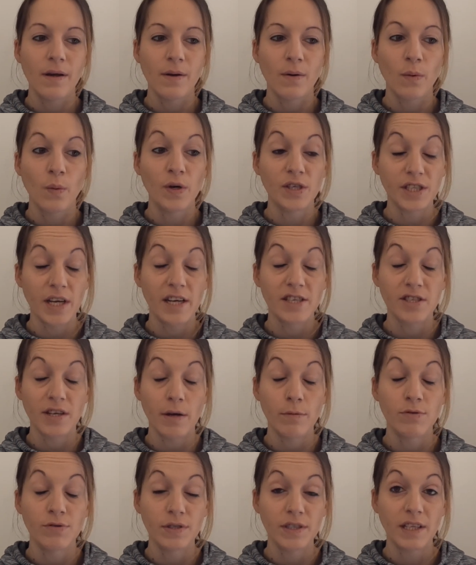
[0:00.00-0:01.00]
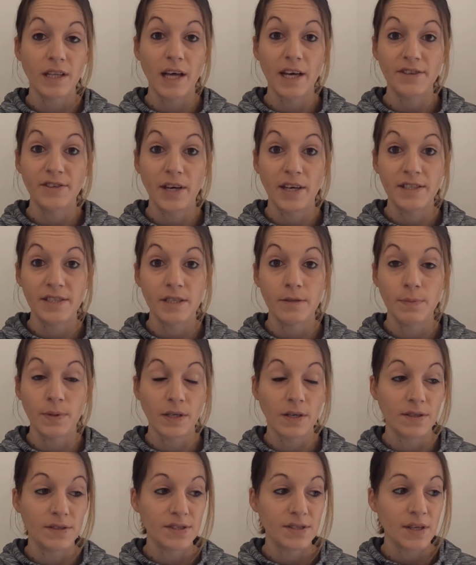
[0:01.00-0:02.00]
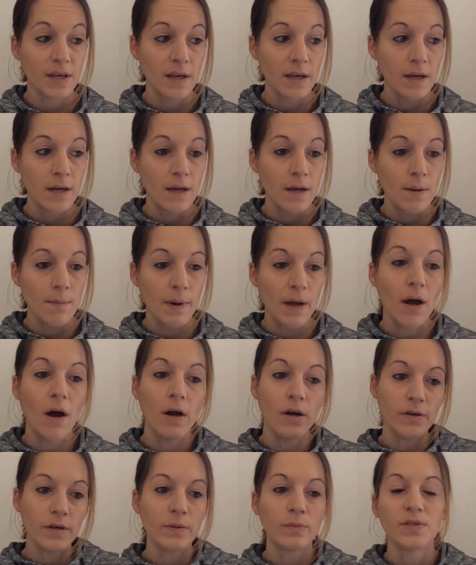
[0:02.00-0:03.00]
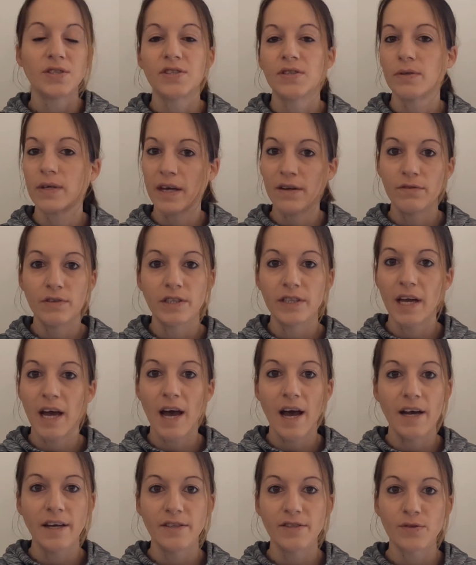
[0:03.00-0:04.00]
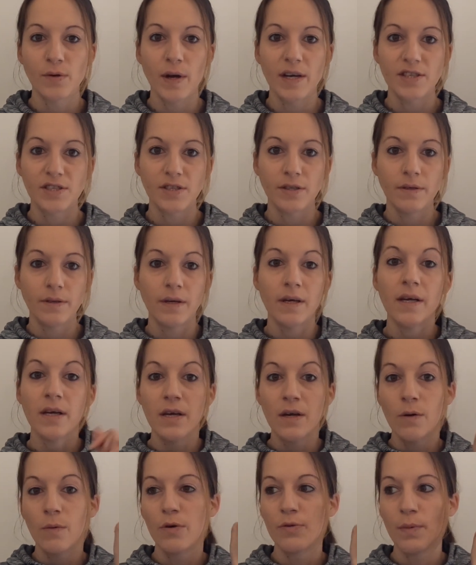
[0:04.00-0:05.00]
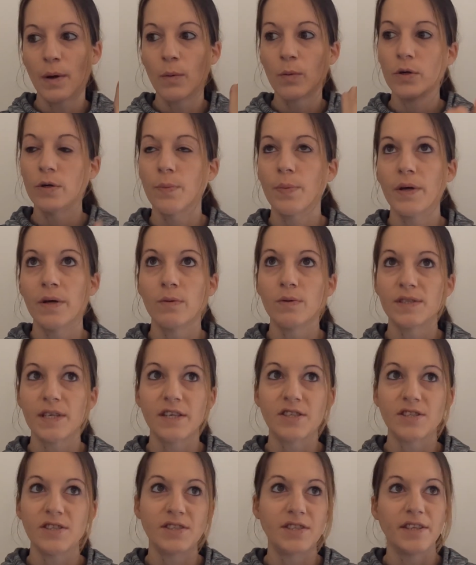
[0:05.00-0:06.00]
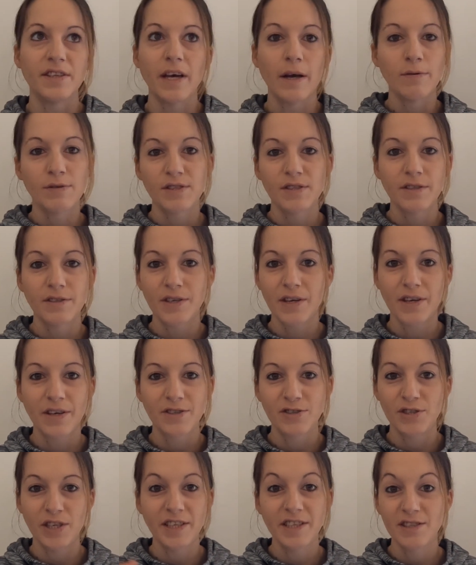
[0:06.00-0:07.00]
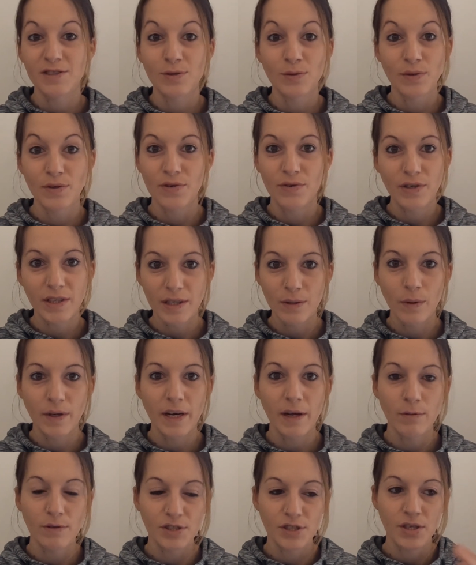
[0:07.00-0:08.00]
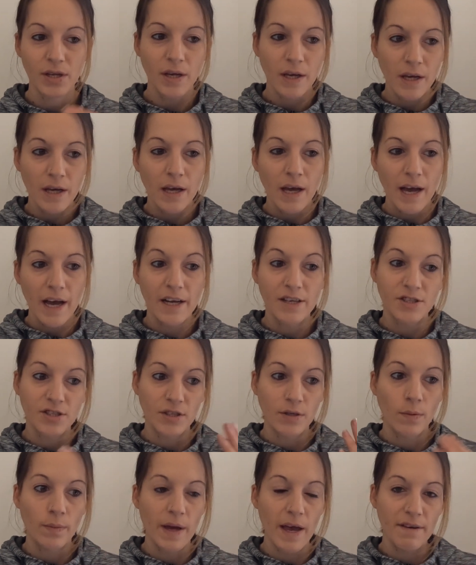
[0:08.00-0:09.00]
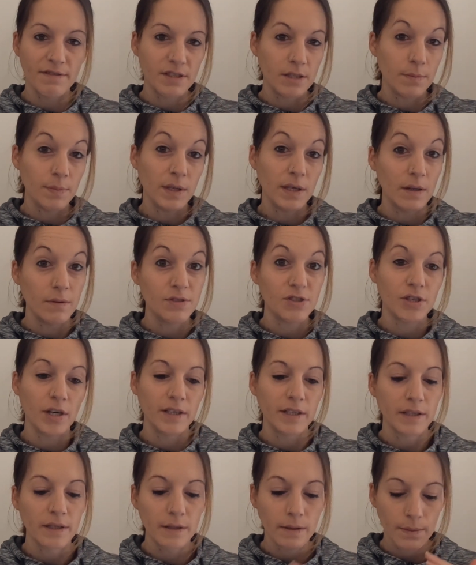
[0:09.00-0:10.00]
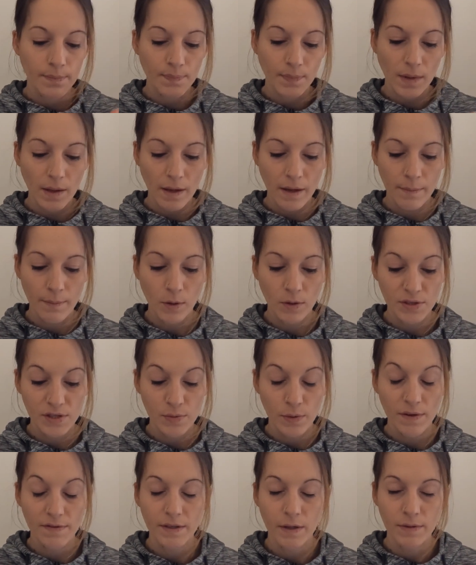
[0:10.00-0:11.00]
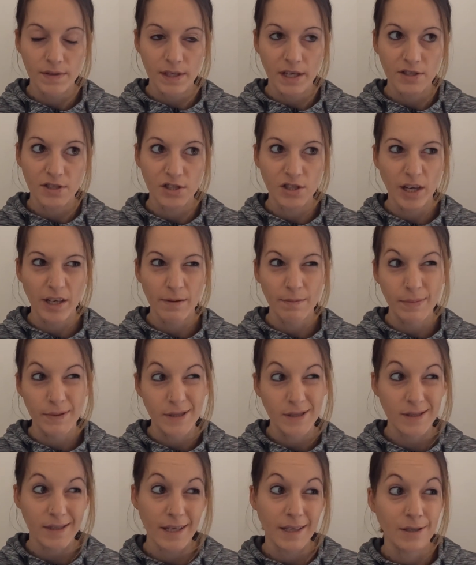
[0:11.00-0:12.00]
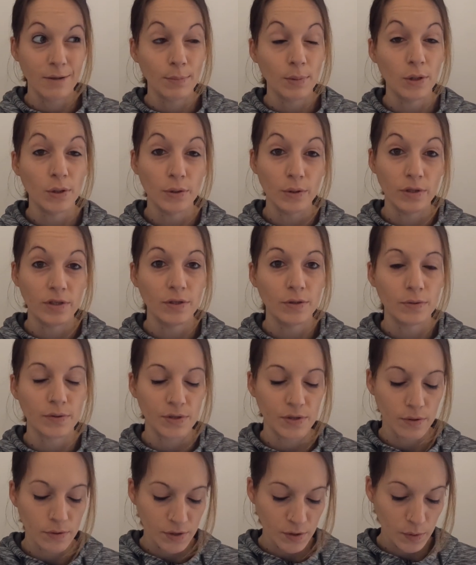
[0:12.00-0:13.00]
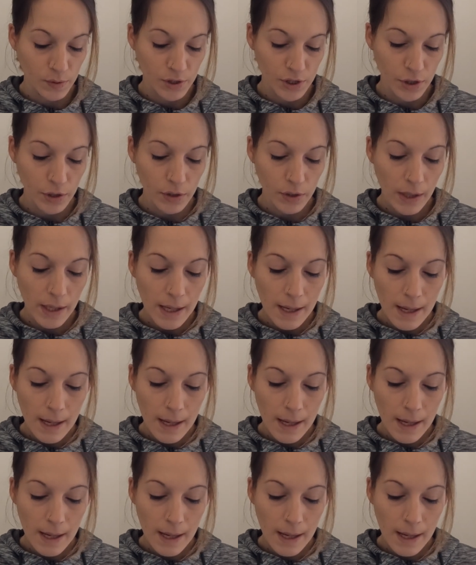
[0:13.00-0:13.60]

which actually I was really glad that I did, because my heart rate was still getting really high. So actually with my Whoop, it was actually saying that I was in training zone 3 when I was actually on my FTP. I was trying to, on Zwift, I was actually trying to stay in the blue, zone 2.